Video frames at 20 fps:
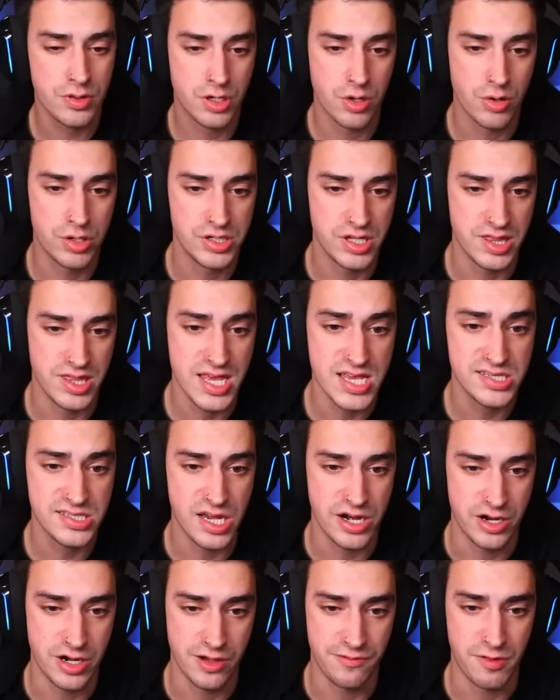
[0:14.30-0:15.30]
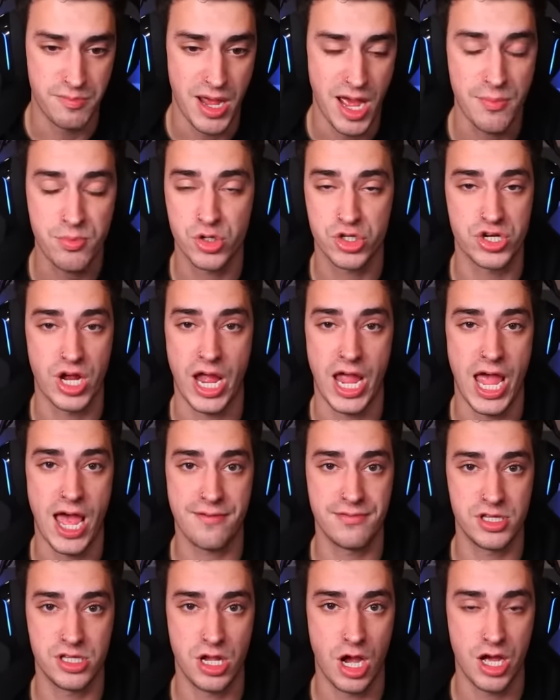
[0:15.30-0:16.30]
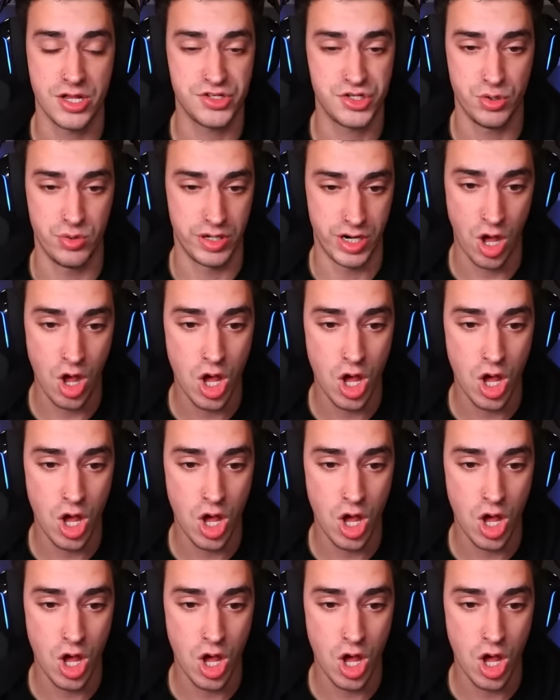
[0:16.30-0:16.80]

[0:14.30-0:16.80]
with going to this area of the map, which I haven't gone to at